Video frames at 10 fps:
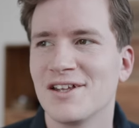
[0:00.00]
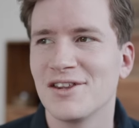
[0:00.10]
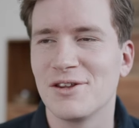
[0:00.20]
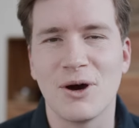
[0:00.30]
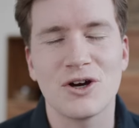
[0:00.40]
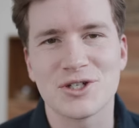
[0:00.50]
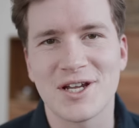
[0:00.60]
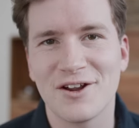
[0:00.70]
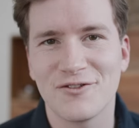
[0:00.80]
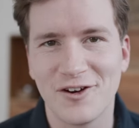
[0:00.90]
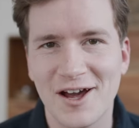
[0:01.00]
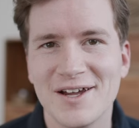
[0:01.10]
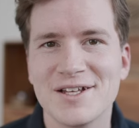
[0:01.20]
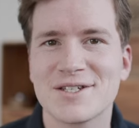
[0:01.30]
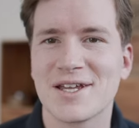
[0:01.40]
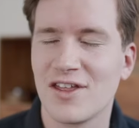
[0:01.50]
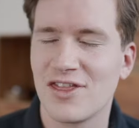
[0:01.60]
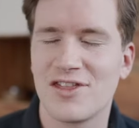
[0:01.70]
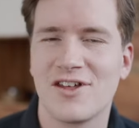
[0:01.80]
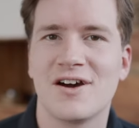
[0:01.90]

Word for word: the pouch is kind of nice and that there